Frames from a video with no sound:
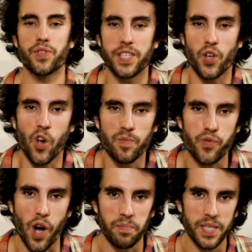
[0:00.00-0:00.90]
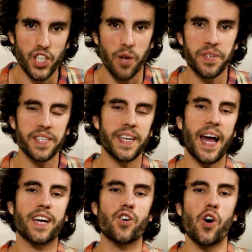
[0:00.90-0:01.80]
to this whole problem is something that
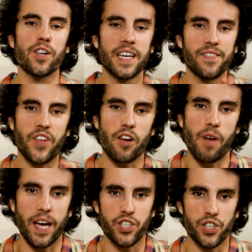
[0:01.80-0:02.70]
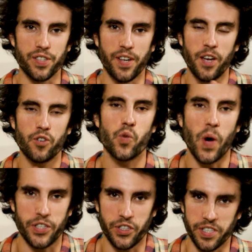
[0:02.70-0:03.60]
I call direction
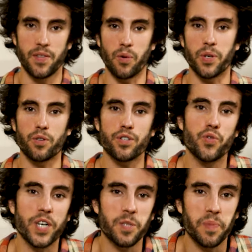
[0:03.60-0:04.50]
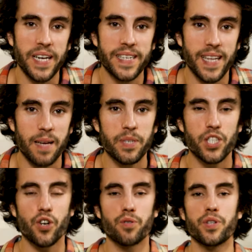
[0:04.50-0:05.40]
questions. Now, in order to explain it, let me
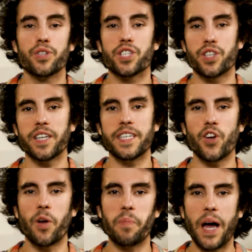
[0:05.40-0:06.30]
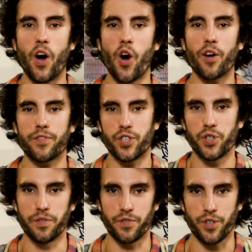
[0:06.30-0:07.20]
show you a study done by Harvard
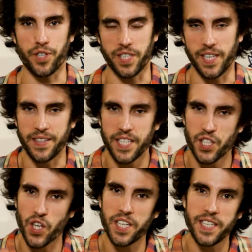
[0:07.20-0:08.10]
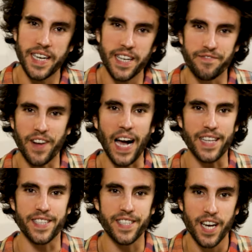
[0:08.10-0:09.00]
University. In this study, they
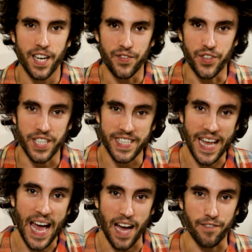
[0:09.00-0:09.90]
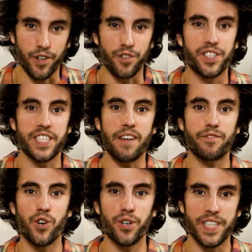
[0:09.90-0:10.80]
divided the staff of
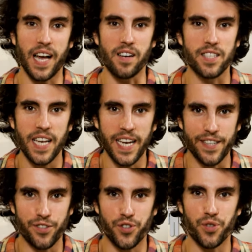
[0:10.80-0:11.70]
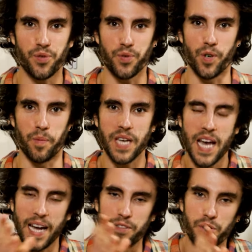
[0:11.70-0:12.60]
7 hotels into 2 groups.
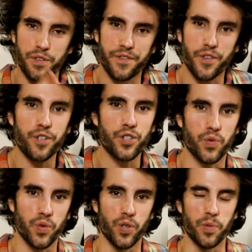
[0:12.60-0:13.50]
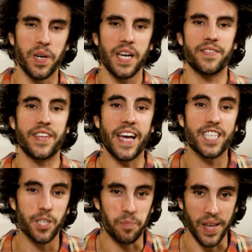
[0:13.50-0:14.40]
And to the first group, they
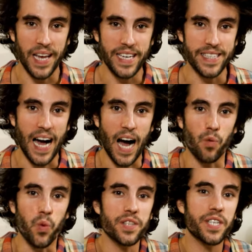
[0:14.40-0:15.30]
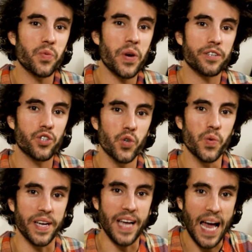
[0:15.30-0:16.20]
explained how what they were
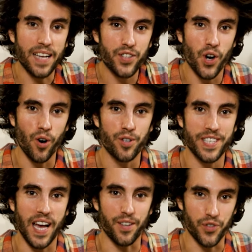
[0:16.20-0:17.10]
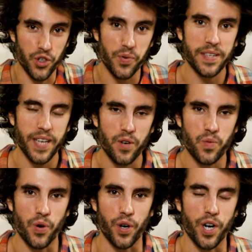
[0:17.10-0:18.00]
doing at the hotel during their
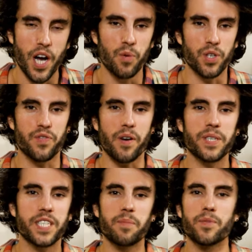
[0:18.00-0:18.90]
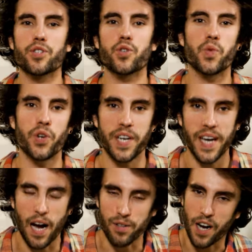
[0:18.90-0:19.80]
work was very similar to
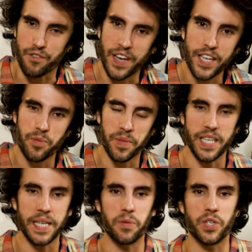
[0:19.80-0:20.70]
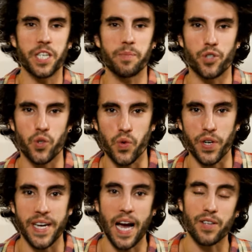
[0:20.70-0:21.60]
working out, how vacuum cleaning was similar to
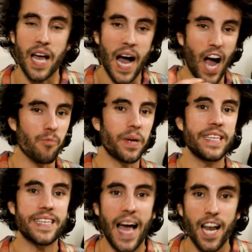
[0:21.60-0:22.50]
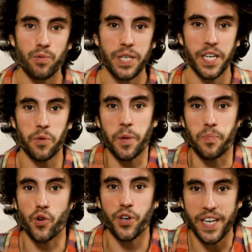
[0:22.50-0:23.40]
working out, how many calories they were
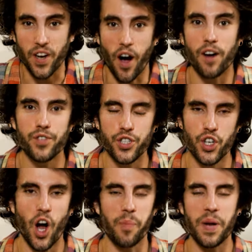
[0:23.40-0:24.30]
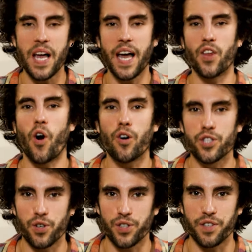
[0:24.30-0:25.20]
burning on the job, and all
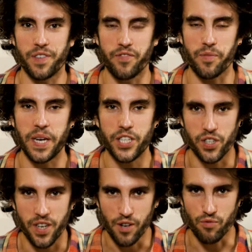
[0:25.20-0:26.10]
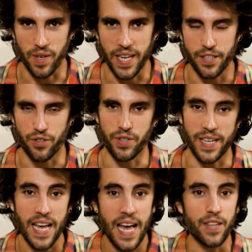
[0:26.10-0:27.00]
sorts of information related to
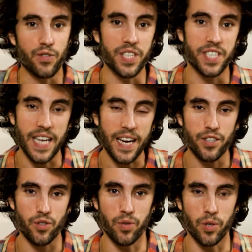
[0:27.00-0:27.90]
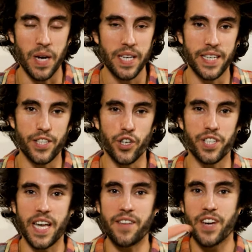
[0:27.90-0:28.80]
that. And to the second group, they
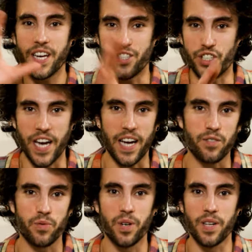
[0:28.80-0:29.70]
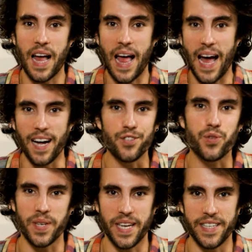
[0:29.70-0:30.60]
just gave gave general
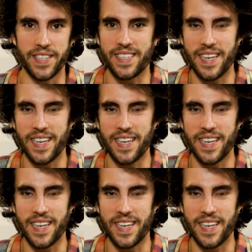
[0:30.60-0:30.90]
health-related